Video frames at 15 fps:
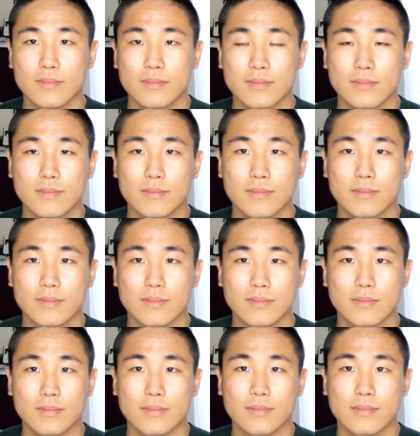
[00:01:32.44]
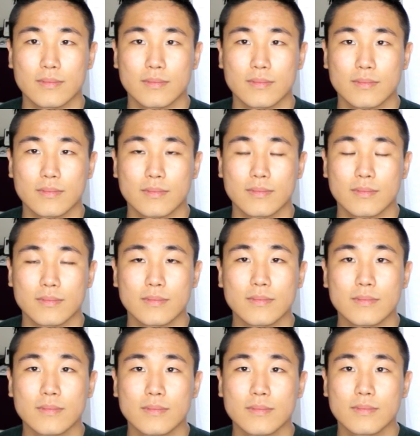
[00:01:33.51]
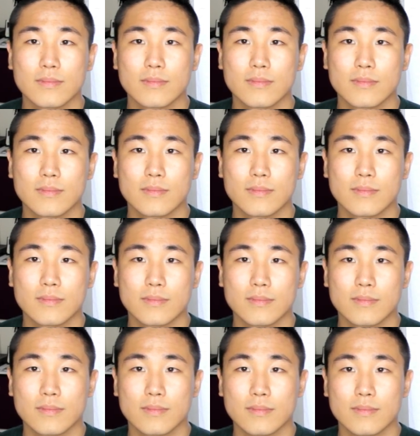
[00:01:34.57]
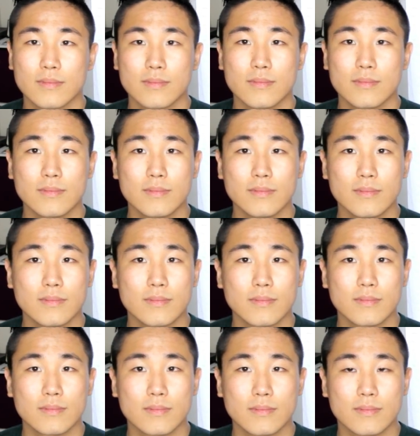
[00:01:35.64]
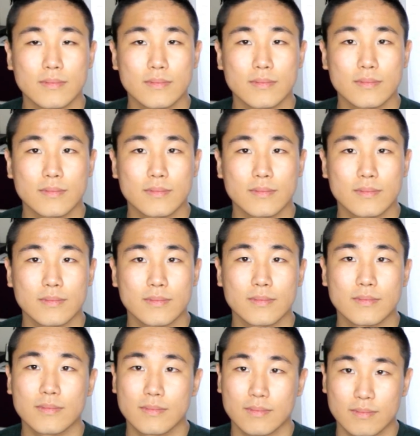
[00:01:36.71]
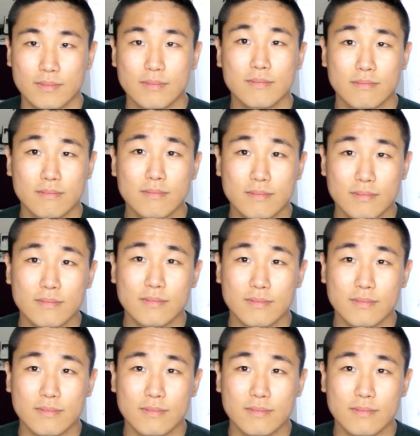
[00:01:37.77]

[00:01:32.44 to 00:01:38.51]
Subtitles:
(not speaking)